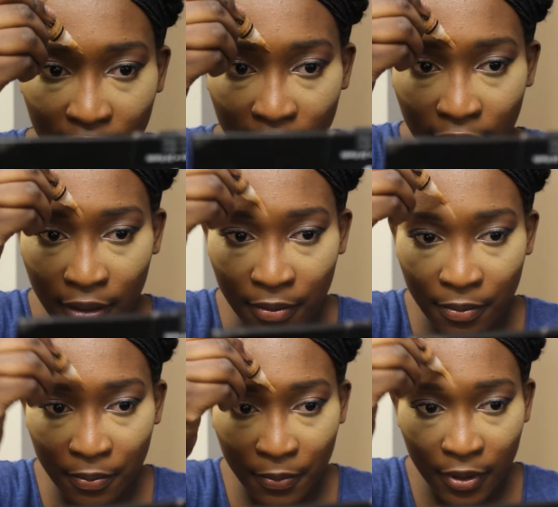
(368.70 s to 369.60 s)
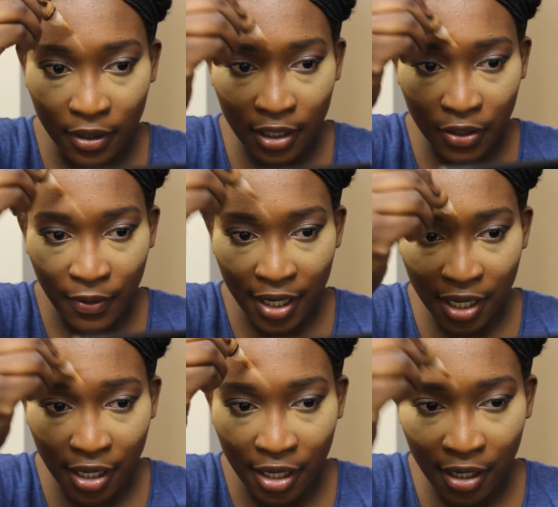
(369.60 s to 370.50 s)
gonna put this right
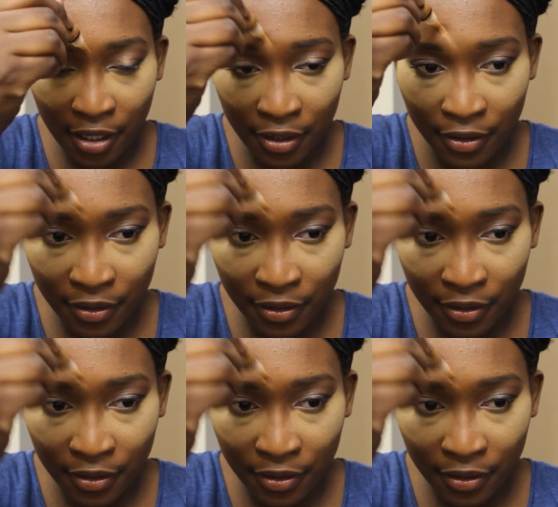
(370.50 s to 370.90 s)
here.